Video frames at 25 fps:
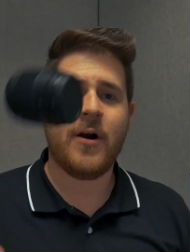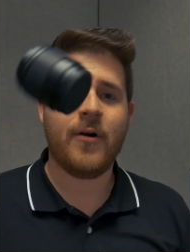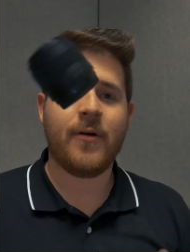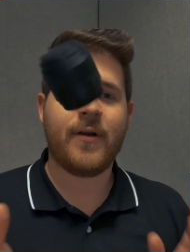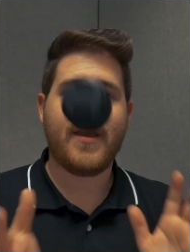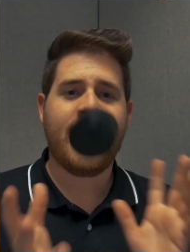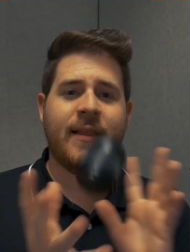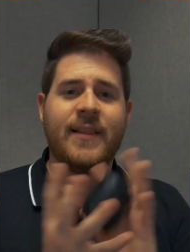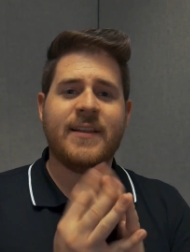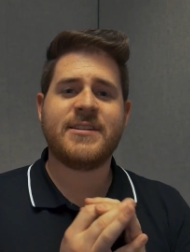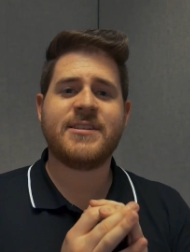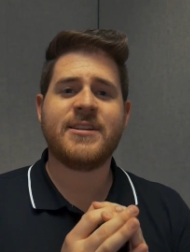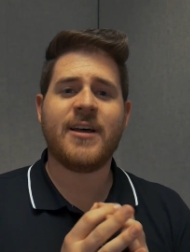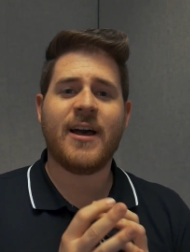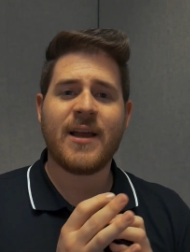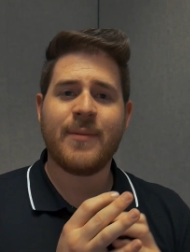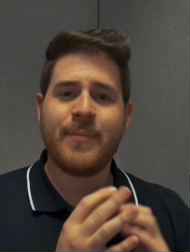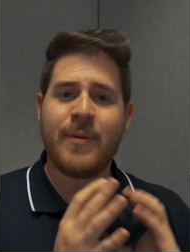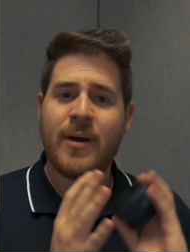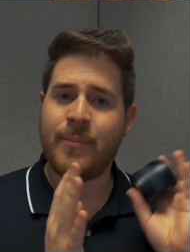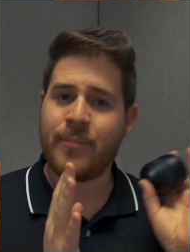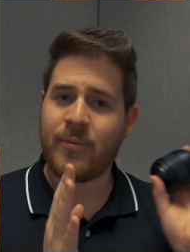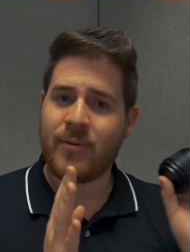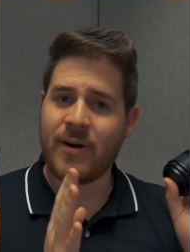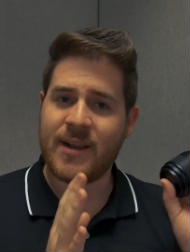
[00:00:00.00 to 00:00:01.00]
Okay, let's talk
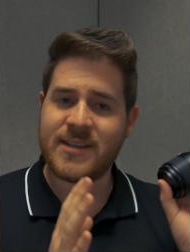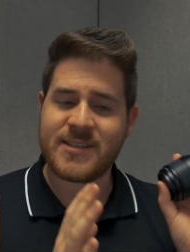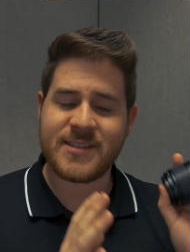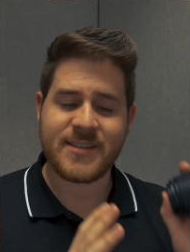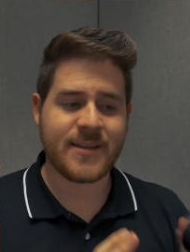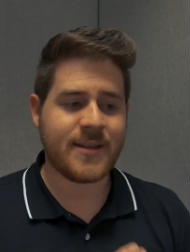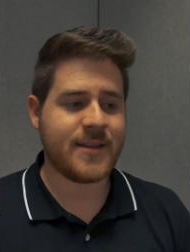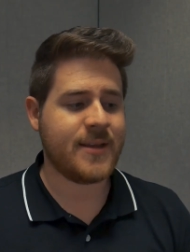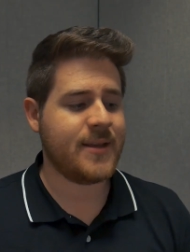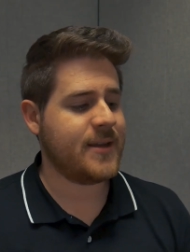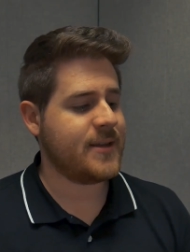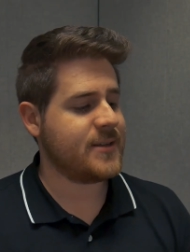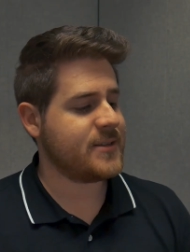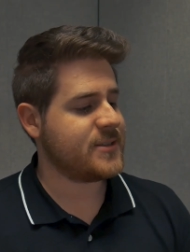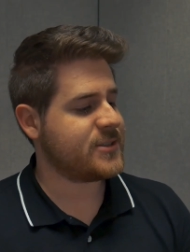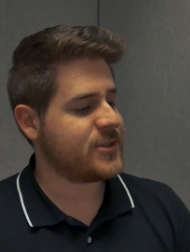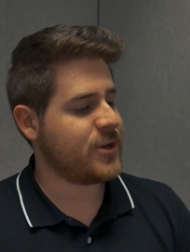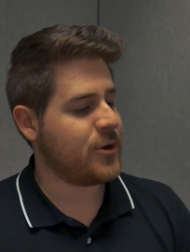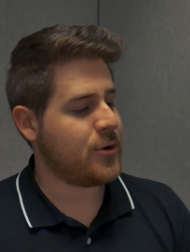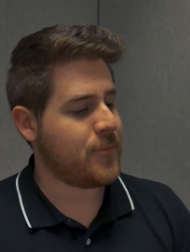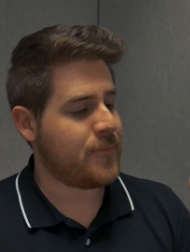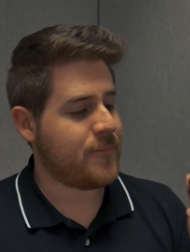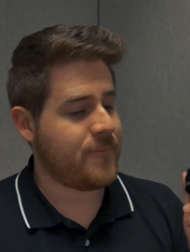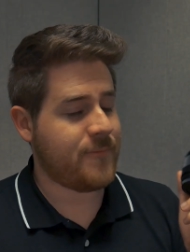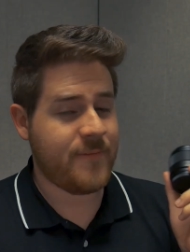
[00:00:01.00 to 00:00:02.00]
about pricing.
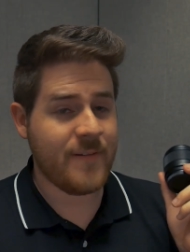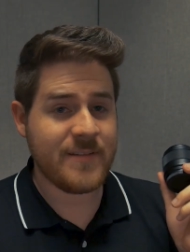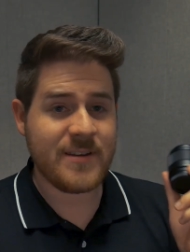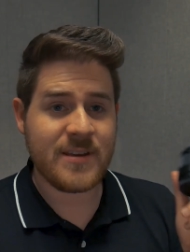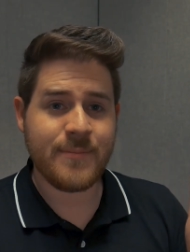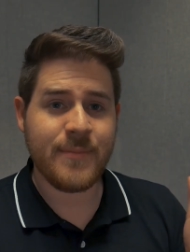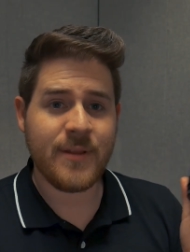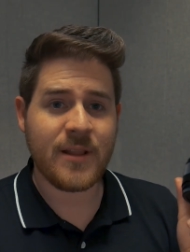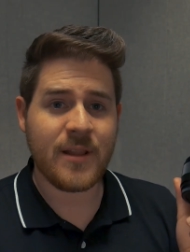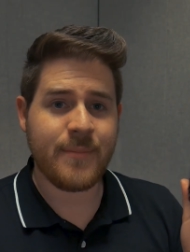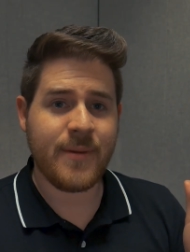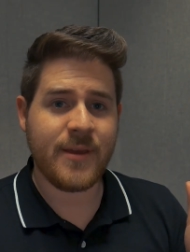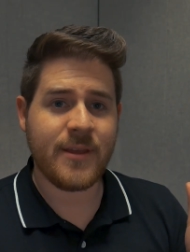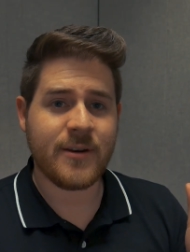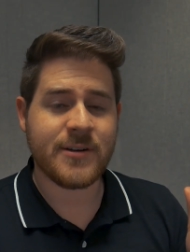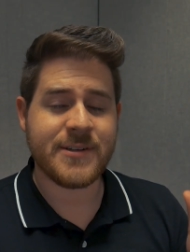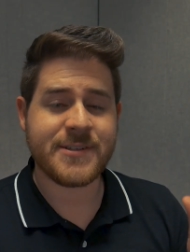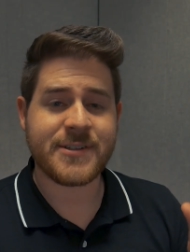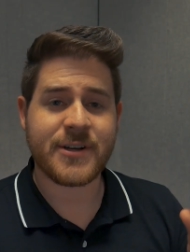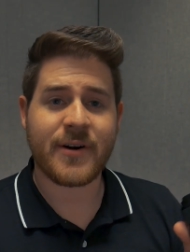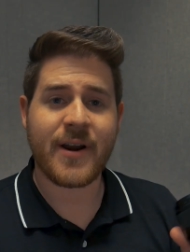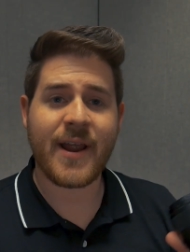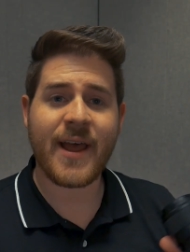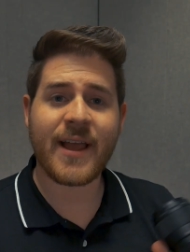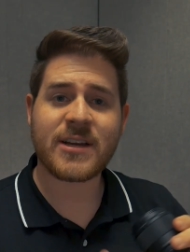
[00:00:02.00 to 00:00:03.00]
So
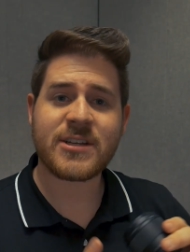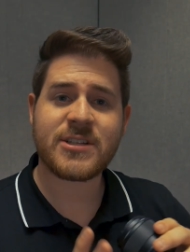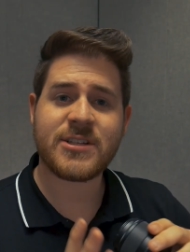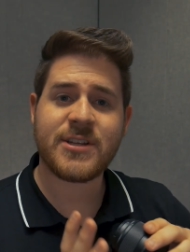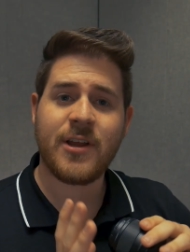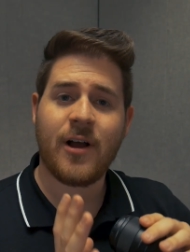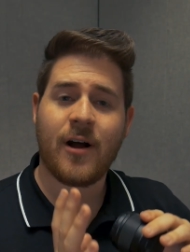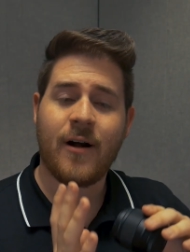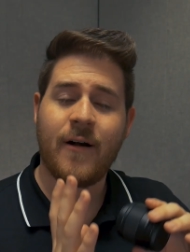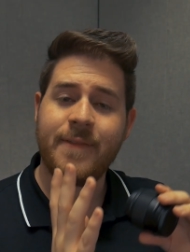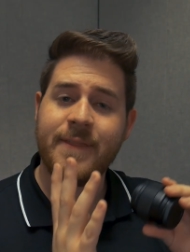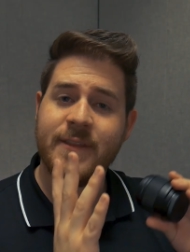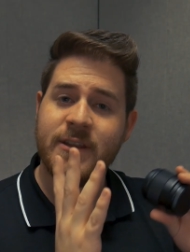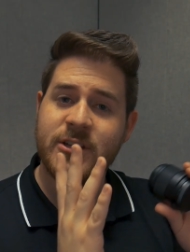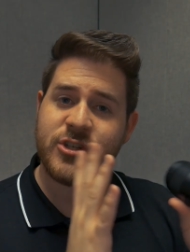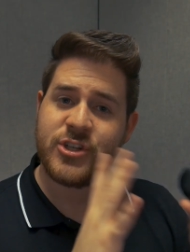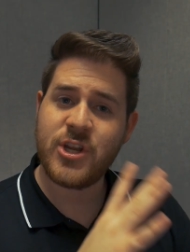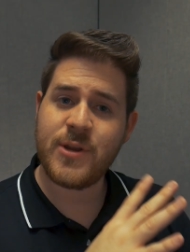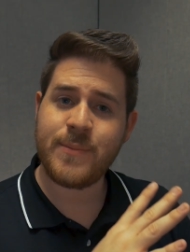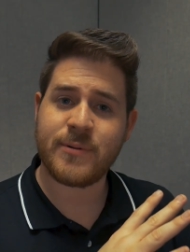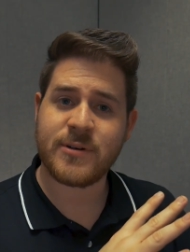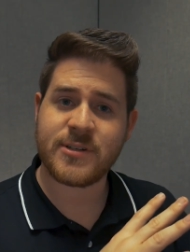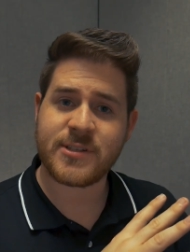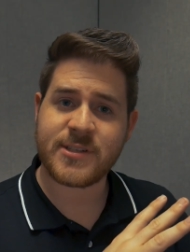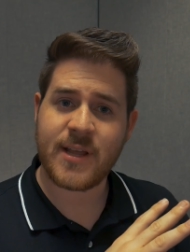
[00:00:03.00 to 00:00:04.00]
50mm are actually on the
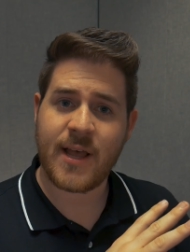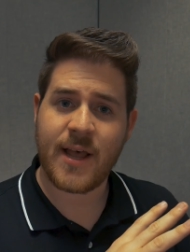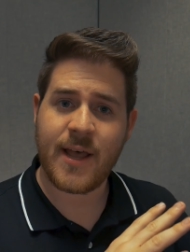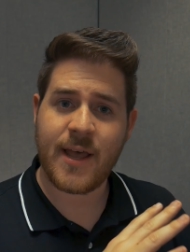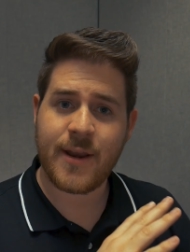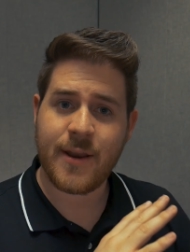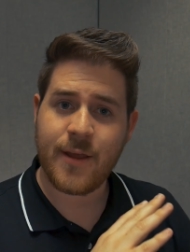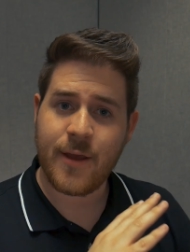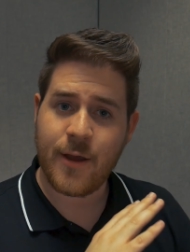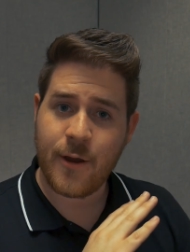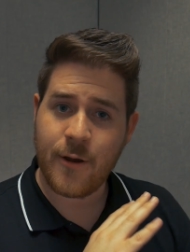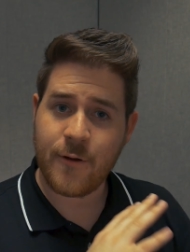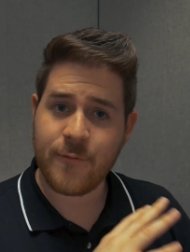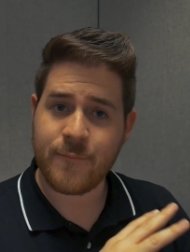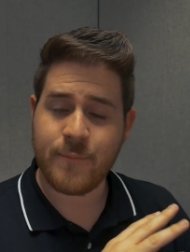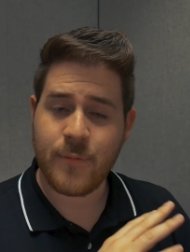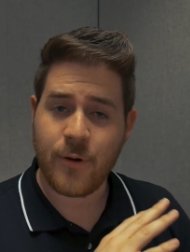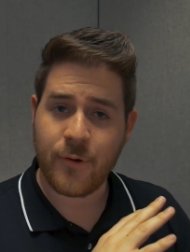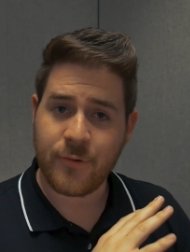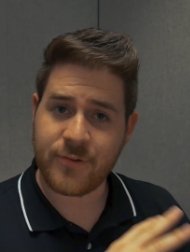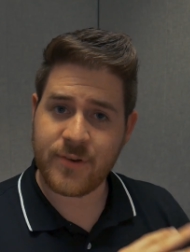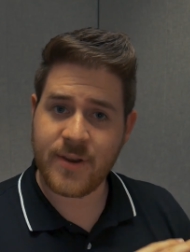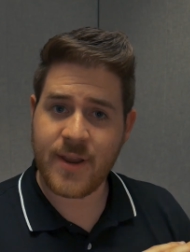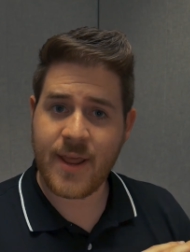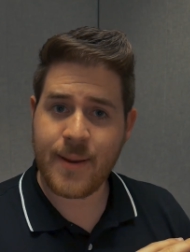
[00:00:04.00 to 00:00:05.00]
cheaper side of
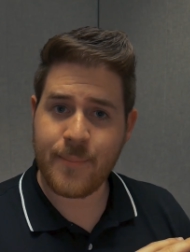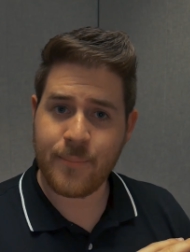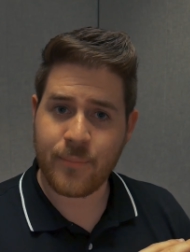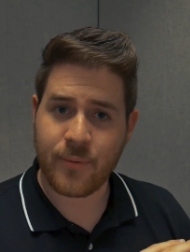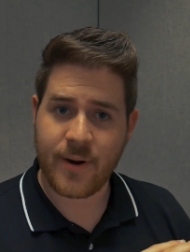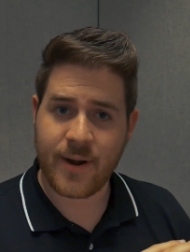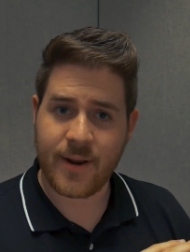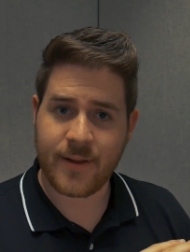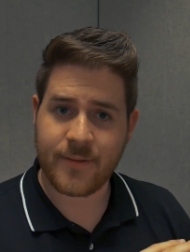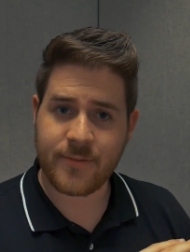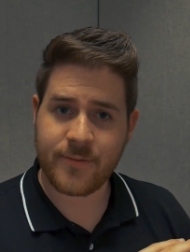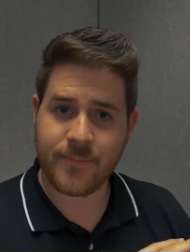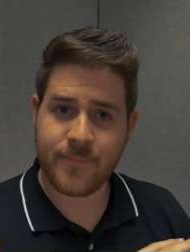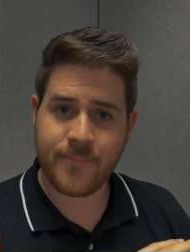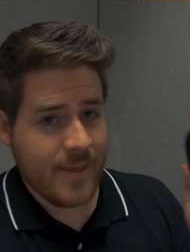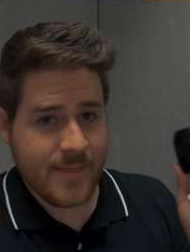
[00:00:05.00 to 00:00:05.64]
most name brands.